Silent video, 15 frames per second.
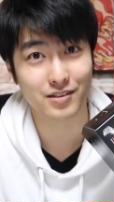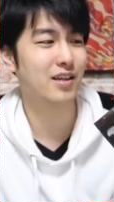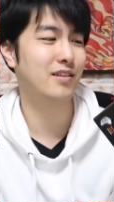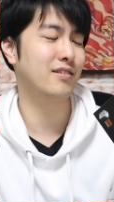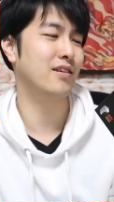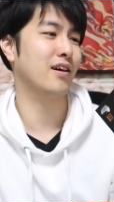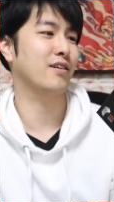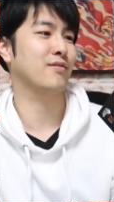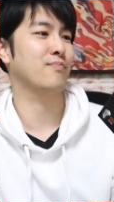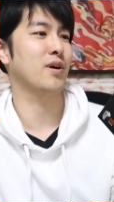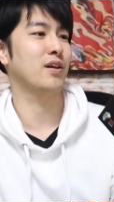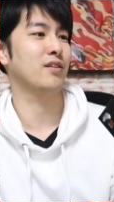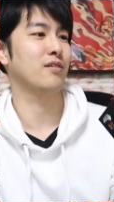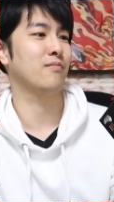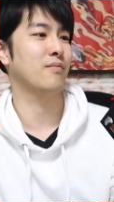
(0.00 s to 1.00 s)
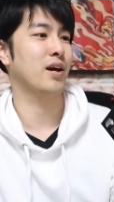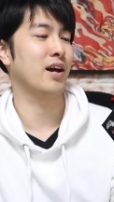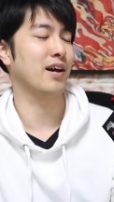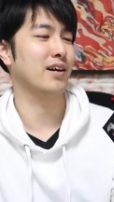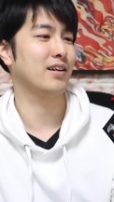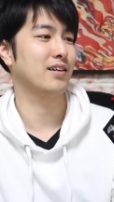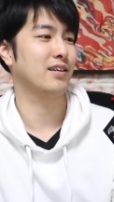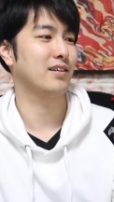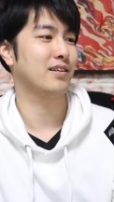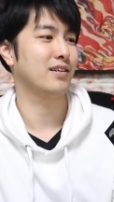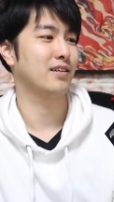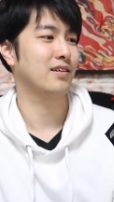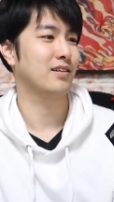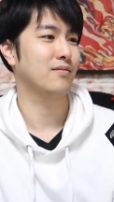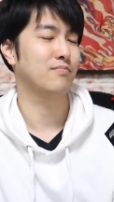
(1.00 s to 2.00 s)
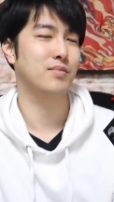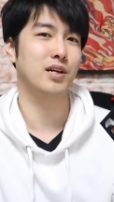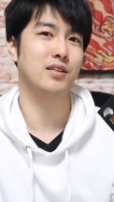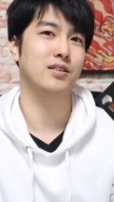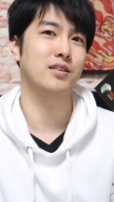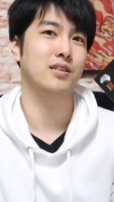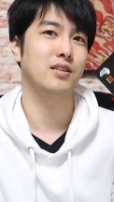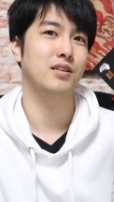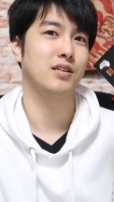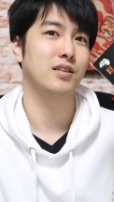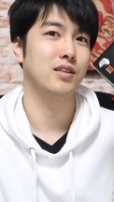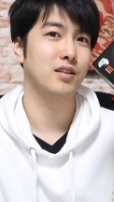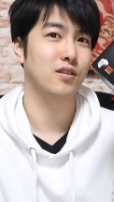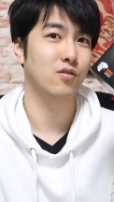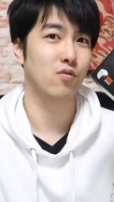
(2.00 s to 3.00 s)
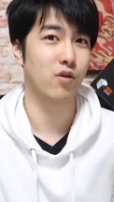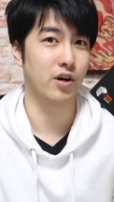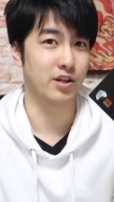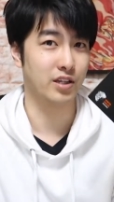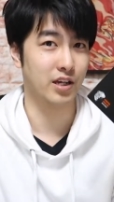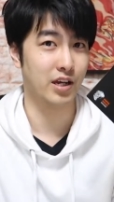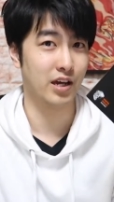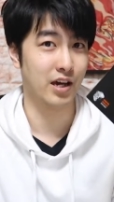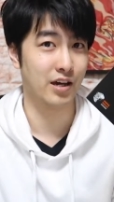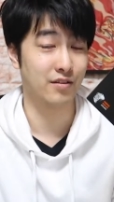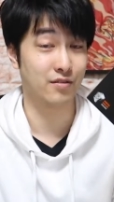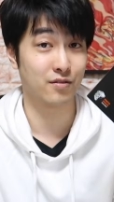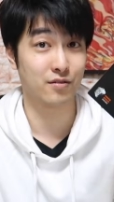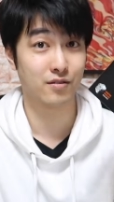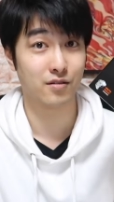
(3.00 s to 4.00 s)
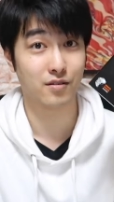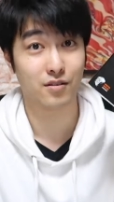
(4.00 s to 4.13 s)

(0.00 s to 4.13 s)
It's expensive, man, but quality is